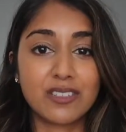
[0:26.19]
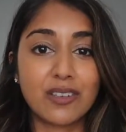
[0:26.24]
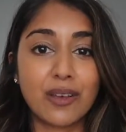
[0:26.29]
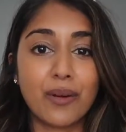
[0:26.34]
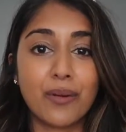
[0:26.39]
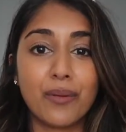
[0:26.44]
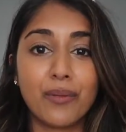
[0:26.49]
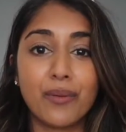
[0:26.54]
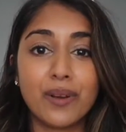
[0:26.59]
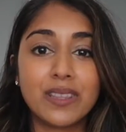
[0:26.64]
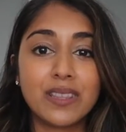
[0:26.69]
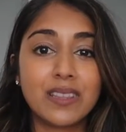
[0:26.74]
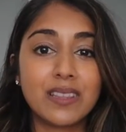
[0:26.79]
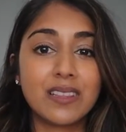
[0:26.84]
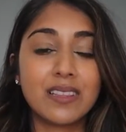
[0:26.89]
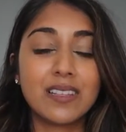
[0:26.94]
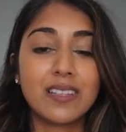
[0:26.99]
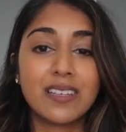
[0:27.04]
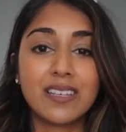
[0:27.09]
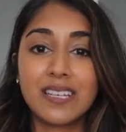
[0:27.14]
So
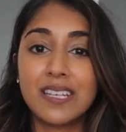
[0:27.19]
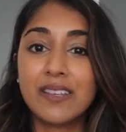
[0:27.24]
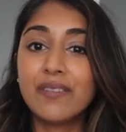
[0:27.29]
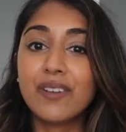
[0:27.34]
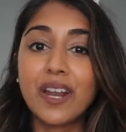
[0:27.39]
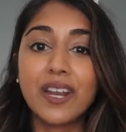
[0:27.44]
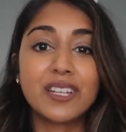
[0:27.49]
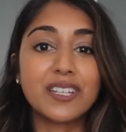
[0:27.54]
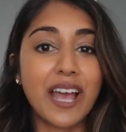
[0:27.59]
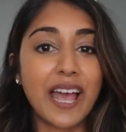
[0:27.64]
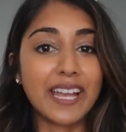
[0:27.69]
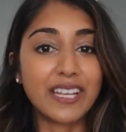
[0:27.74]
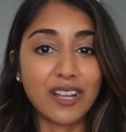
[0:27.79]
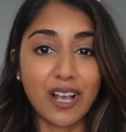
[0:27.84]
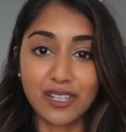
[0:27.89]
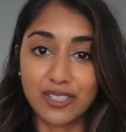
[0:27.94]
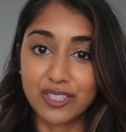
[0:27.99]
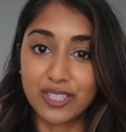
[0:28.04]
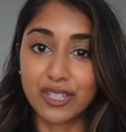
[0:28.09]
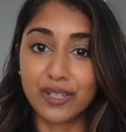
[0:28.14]
when even on a
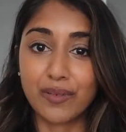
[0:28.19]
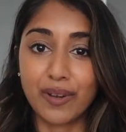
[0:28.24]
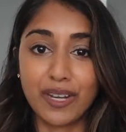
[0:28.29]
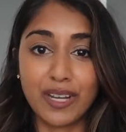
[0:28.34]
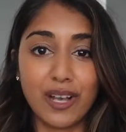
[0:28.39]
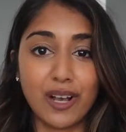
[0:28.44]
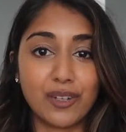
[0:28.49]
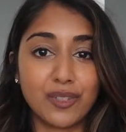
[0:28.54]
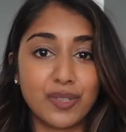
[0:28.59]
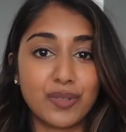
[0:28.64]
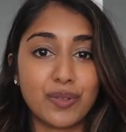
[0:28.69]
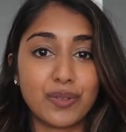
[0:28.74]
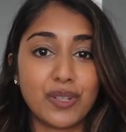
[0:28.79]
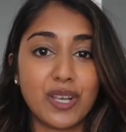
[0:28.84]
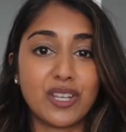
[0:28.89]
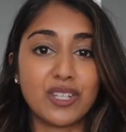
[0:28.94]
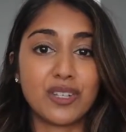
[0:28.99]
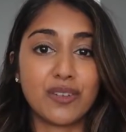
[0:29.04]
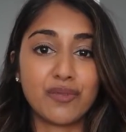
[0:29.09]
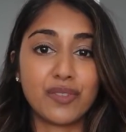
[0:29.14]
diagnostic radiology
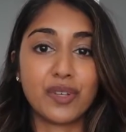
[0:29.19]
rotation,